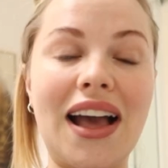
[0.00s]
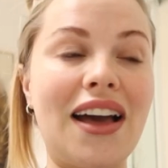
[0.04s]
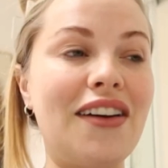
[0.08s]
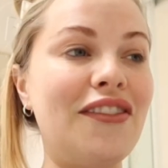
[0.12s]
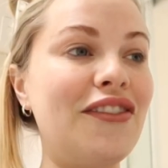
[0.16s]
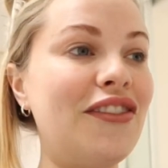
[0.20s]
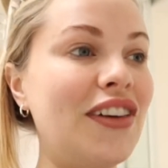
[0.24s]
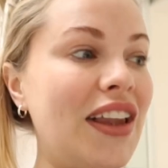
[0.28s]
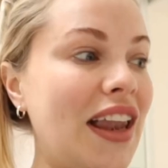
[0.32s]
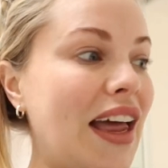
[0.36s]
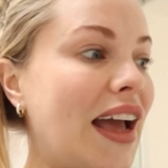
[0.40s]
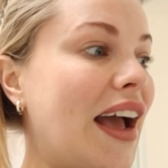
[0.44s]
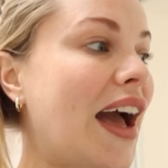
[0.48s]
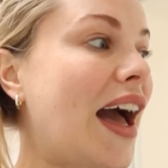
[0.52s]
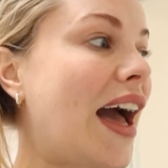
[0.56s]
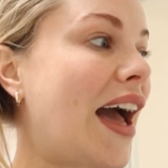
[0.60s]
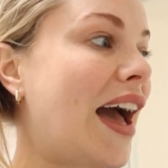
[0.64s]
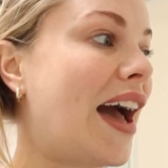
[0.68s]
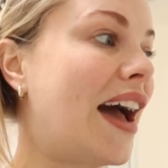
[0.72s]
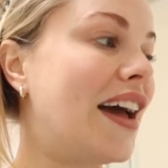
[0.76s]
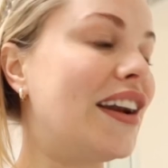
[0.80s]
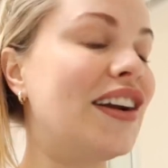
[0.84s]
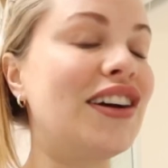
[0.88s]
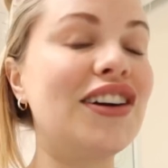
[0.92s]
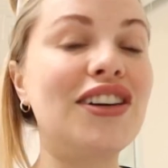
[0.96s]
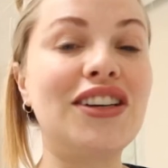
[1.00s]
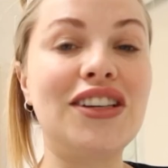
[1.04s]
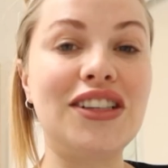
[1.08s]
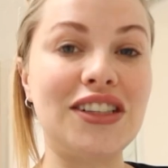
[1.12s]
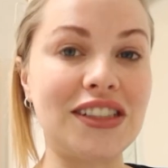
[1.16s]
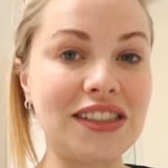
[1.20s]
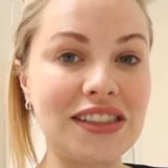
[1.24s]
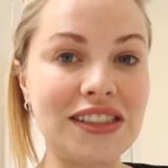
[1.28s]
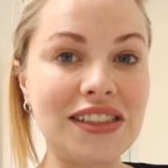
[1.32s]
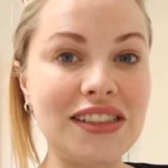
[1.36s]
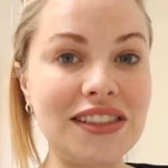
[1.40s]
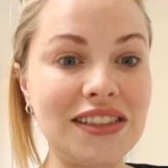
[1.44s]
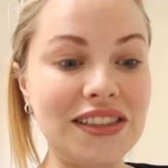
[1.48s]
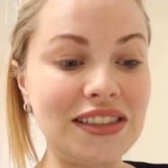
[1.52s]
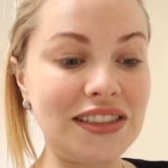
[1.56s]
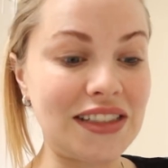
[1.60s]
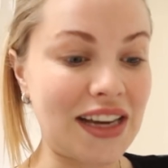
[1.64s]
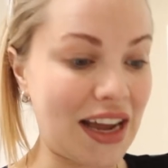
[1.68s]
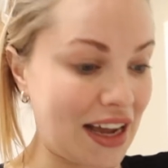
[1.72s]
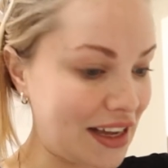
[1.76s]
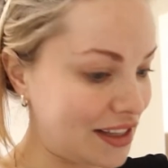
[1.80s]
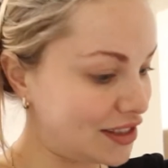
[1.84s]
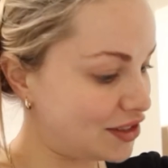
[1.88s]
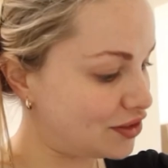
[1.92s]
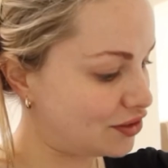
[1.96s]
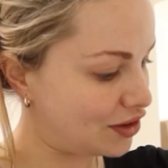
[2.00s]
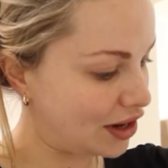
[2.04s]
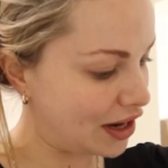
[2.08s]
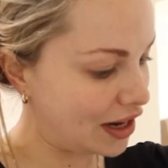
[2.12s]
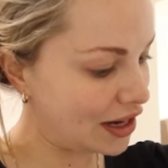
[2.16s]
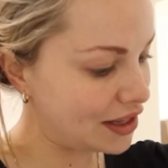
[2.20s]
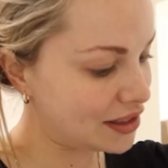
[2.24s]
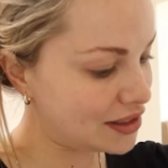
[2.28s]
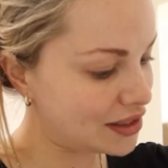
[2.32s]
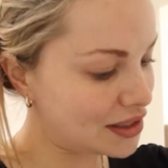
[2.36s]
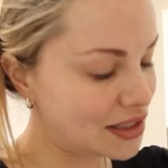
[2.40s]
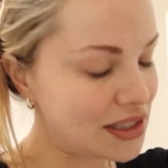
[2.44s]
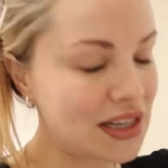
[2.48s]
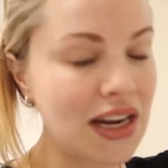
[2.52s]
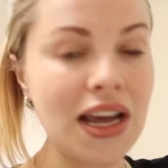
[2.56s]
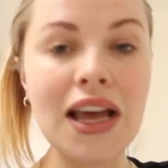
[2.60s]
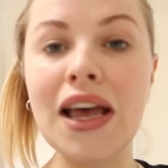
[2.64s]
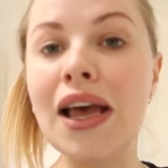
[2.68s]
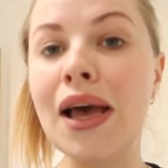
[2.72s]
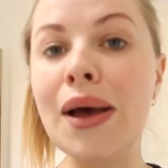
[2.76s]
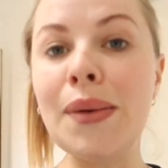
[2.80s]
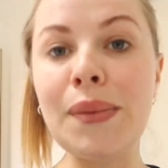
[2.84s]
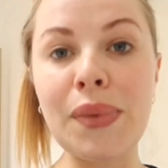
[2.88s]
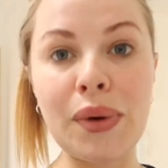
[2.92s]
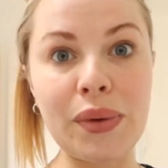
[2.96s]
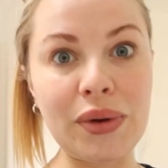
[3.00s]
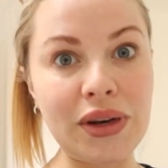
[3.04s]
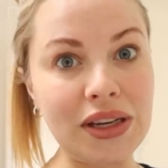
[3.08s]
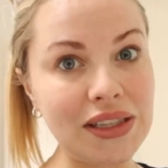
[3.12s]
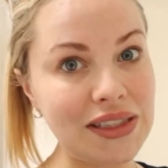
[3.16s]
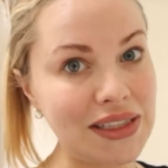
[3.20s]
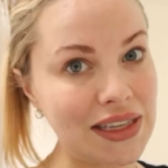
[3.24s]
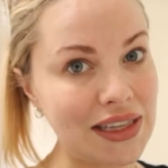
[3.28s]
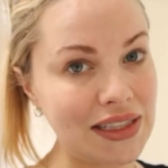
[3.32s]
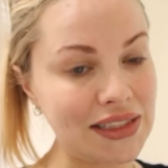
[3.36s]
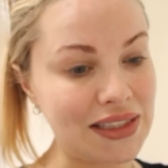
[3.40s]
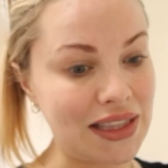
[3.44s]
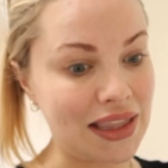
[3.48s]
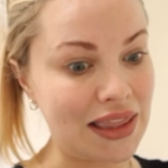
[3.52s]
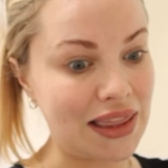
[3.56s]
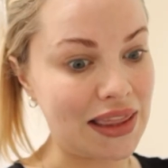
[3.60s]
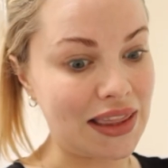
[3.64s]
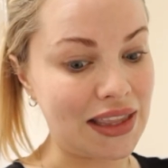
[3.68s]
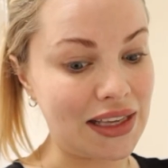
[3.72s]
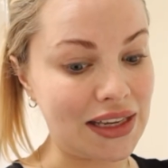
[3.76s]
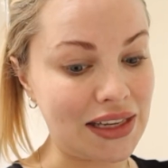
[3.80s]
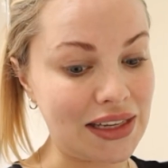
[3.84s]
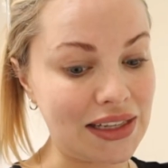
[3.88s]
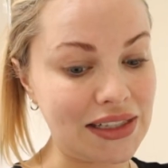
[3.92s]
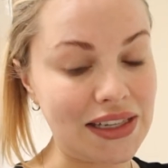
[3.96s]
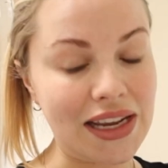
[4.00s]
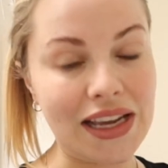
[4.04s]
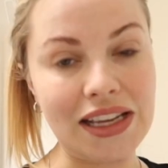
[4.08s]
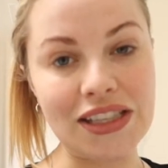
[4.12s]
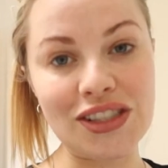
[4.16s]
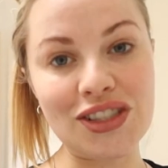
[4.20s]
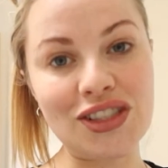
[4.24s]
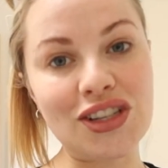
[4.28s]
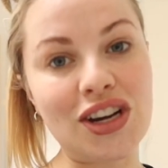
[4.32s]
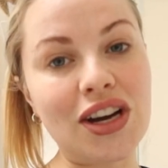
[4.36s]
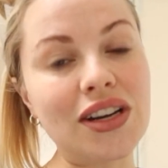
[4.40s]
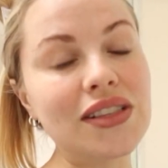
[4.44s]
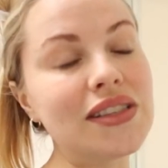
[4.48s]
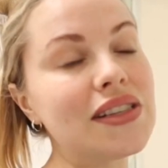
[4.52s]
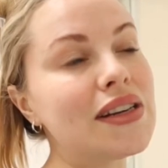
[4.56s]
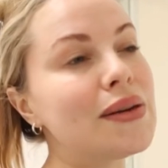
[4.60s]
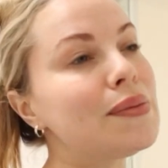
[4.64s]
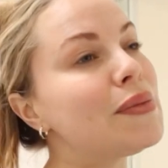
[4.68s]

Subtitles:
I feel like I had a good night's rest, but we need to get the day started.